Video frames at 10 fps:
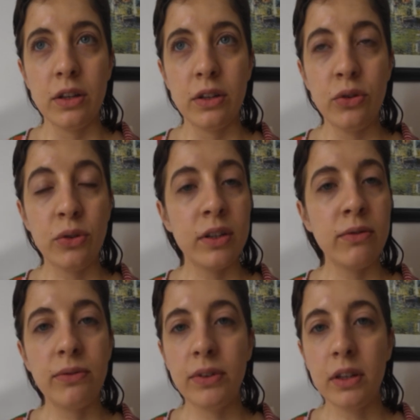you can
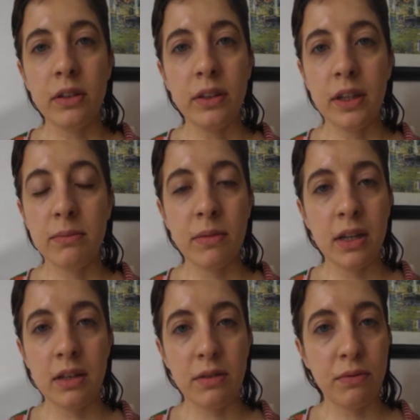feel in
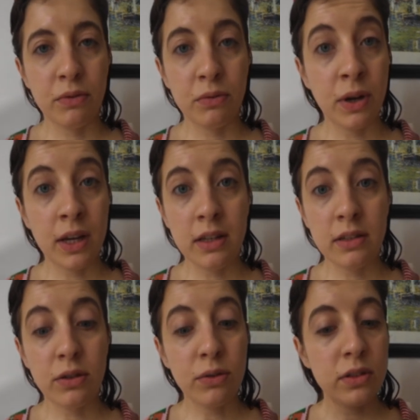many different ways.
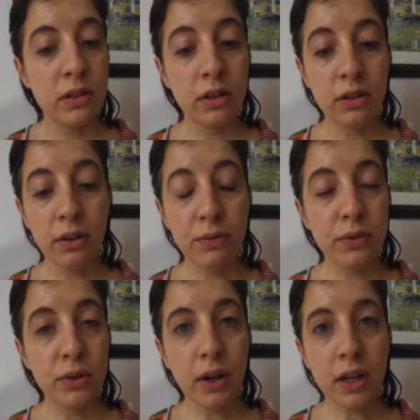Those are a
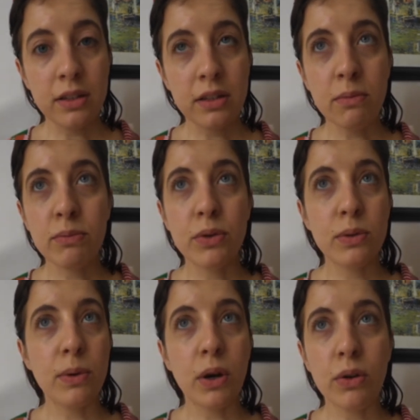few examples,
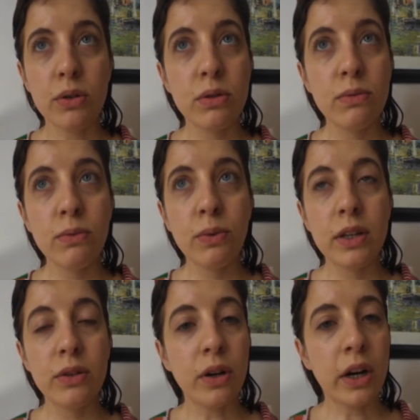but also when
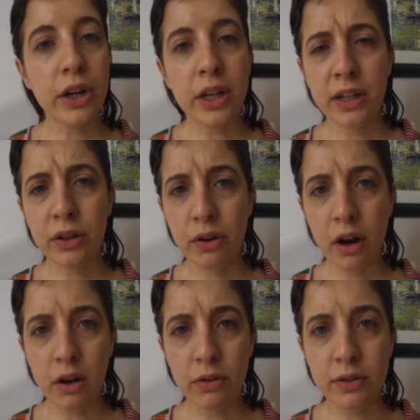you are in a
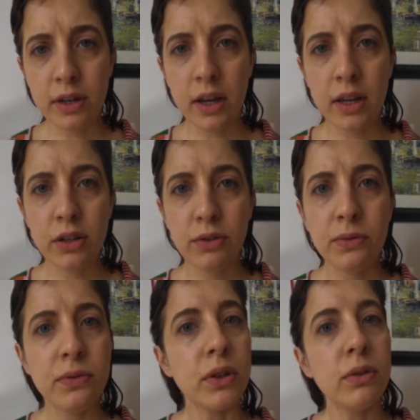crowd and you
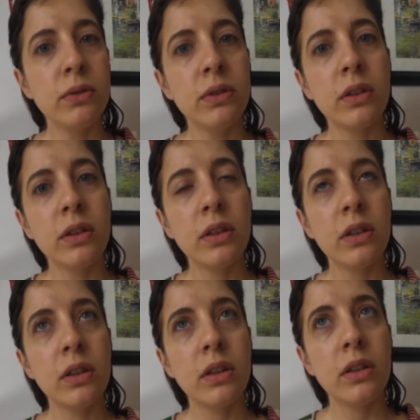feel
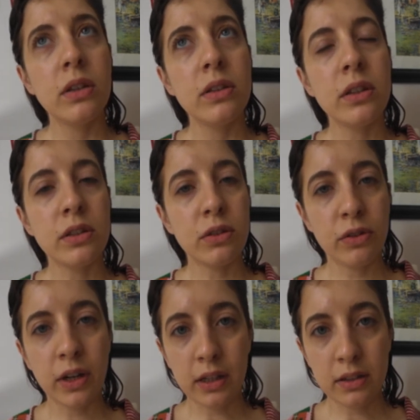
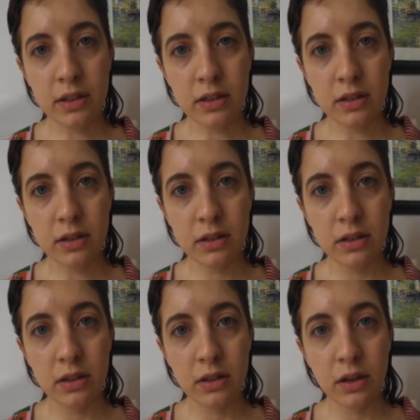disconnected
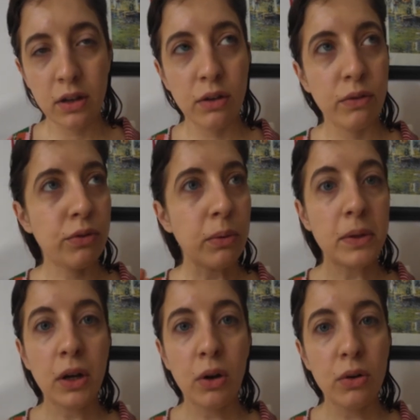from
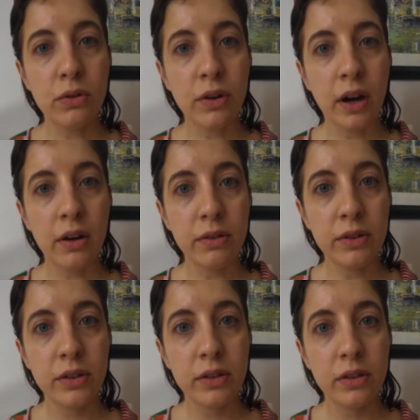the whole crowd.
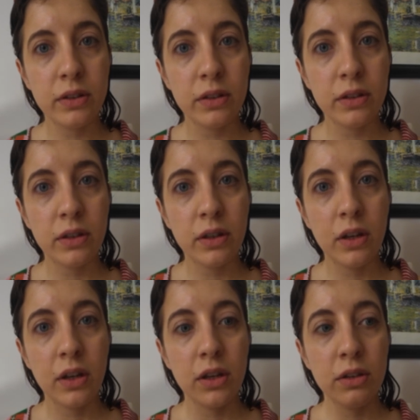
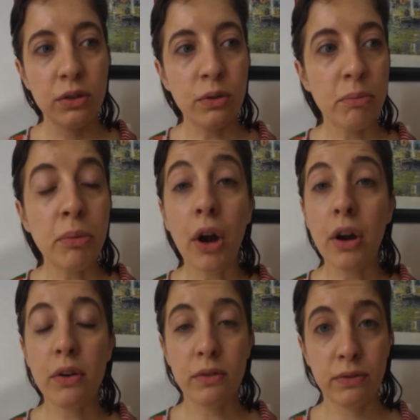You are part
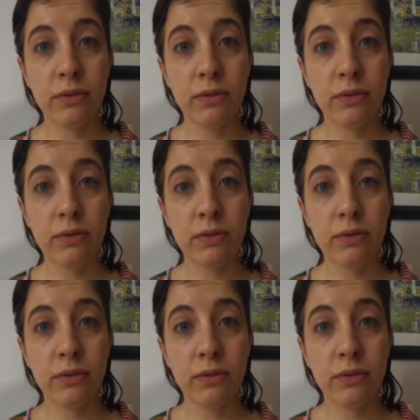of